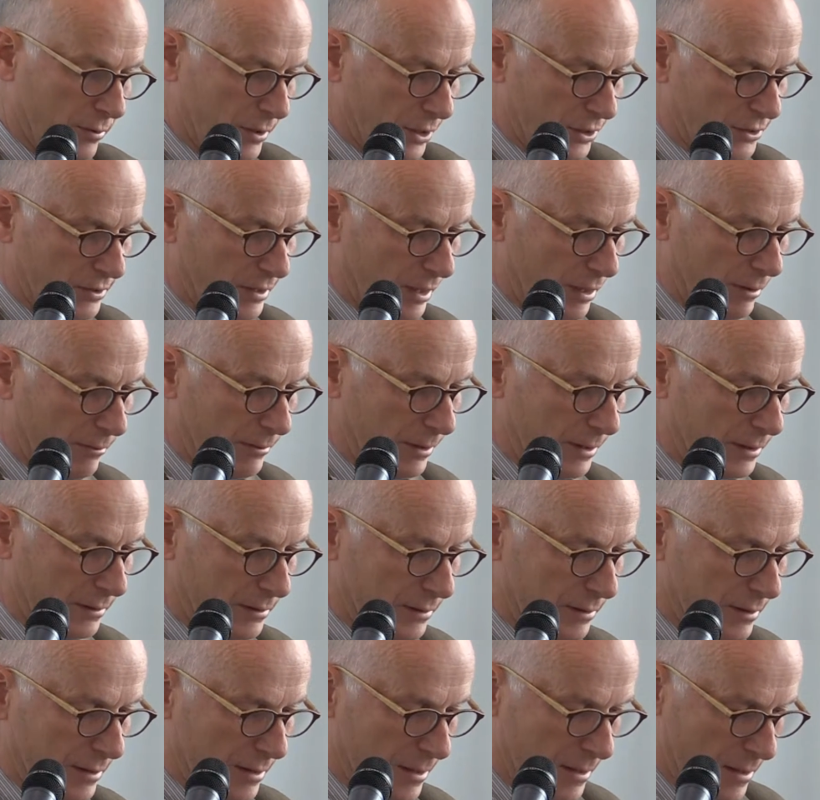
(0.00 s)

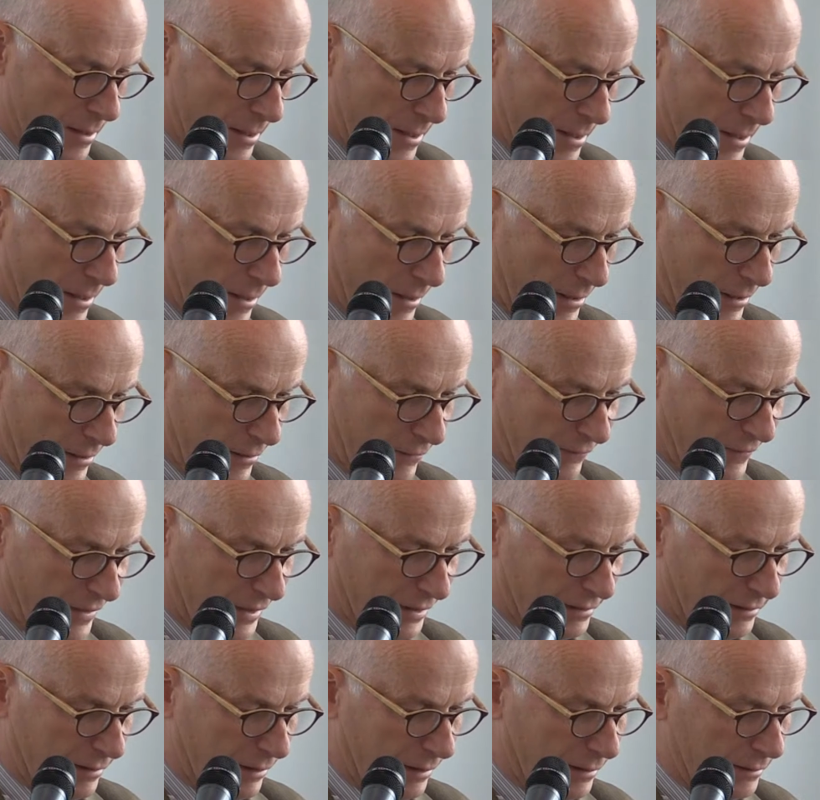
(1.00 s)
accelerate
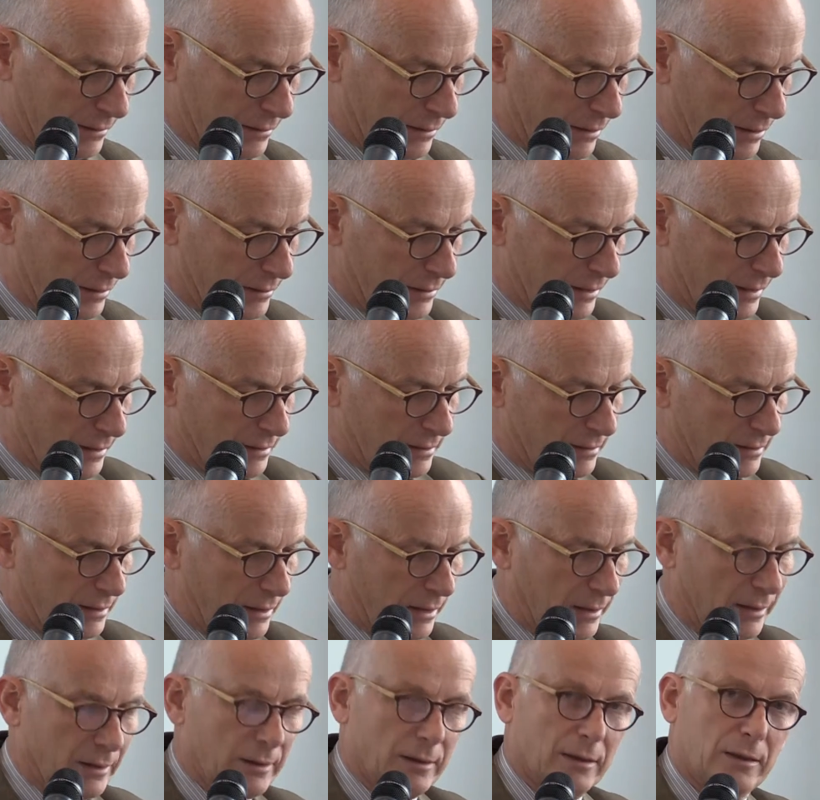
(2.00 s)
vaccine
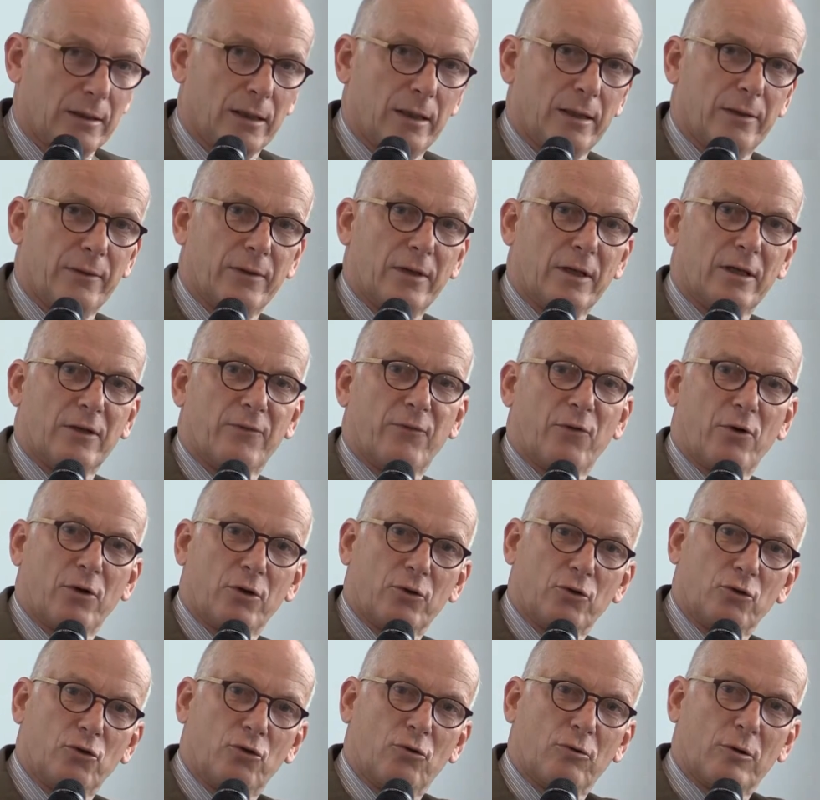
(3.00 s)
testing, and then a
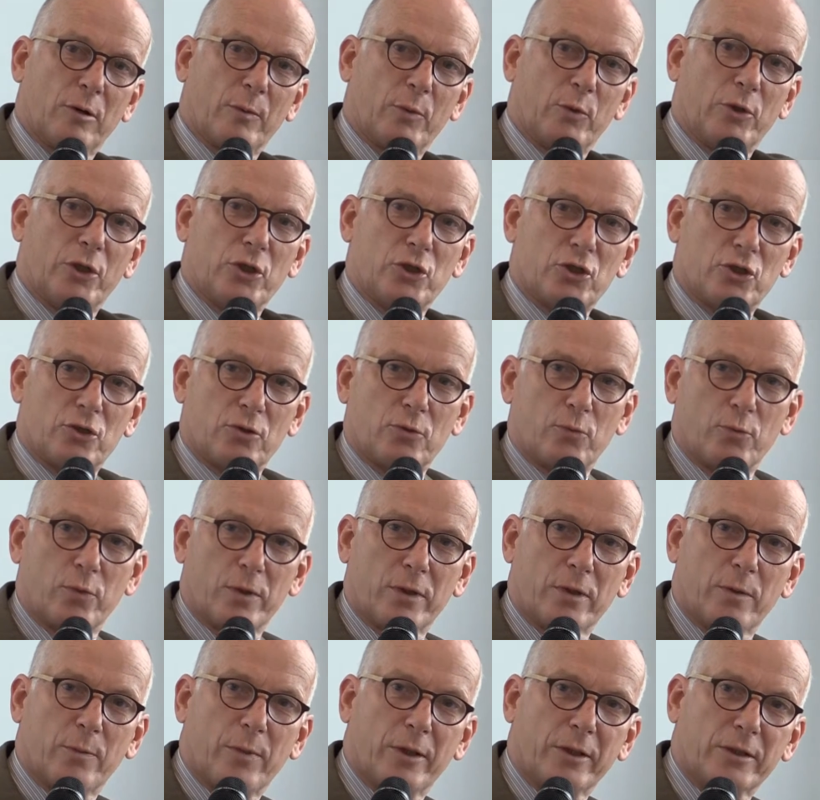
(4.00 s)
very good collaboration
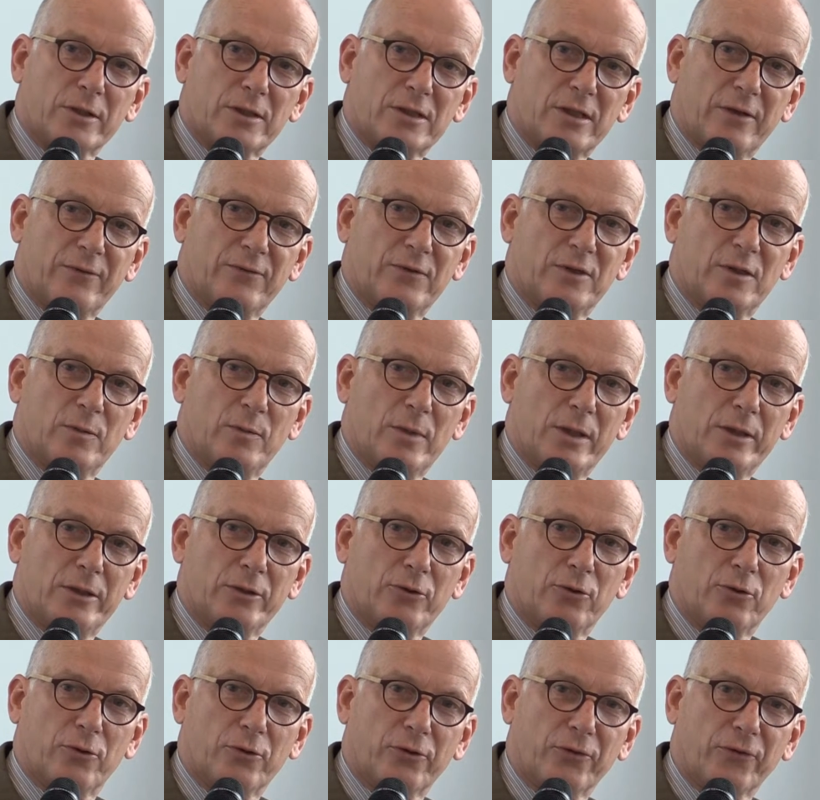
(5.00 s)
with about 70
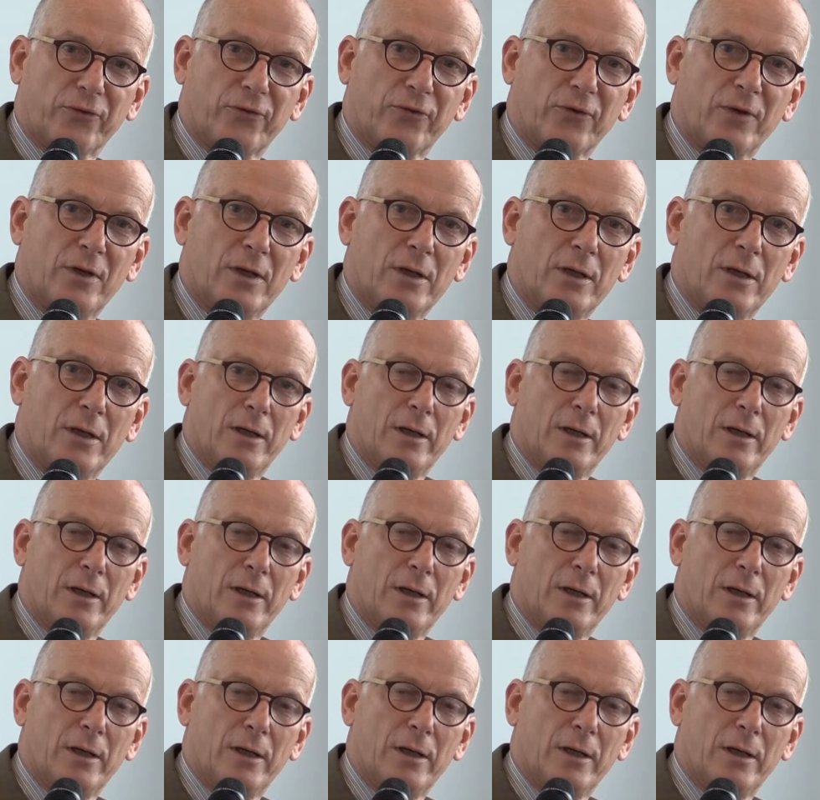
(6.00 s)
million euros